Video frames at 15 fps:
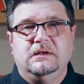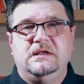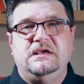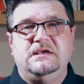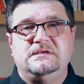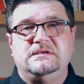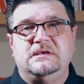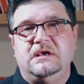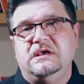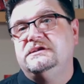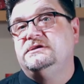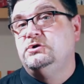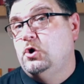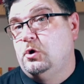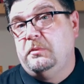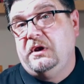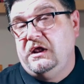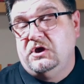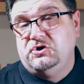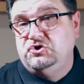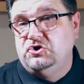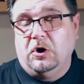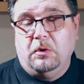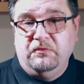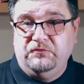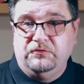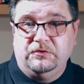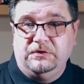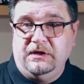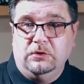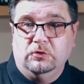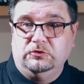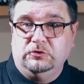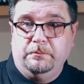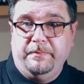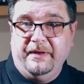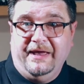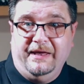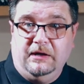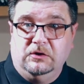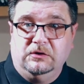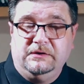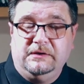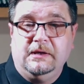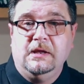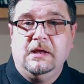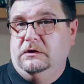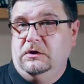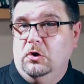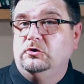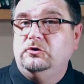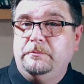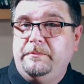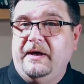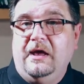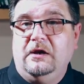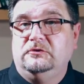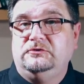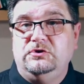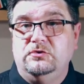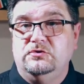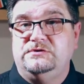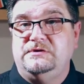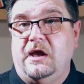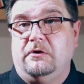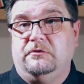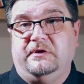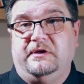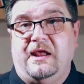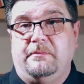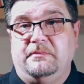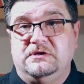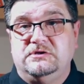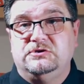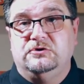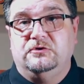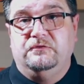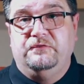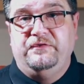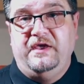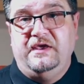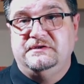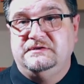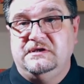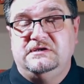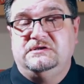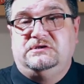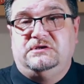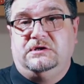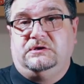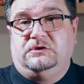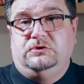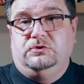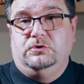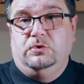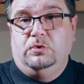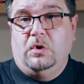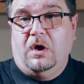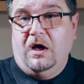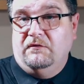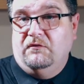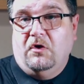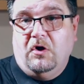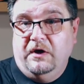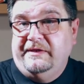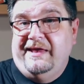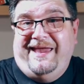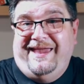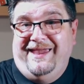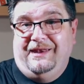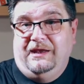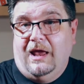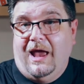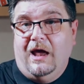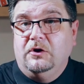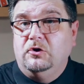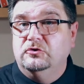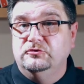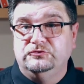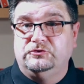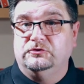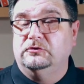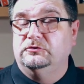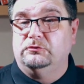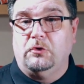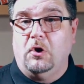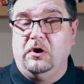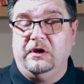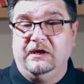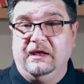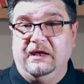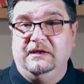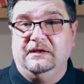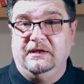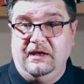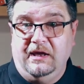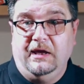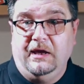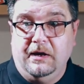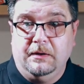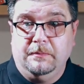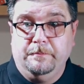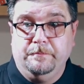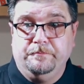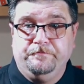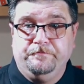This is normally a job for the autopilot. The autopilot used the aerodynamic surfaces to avoid any uncontrolled rolling in the air.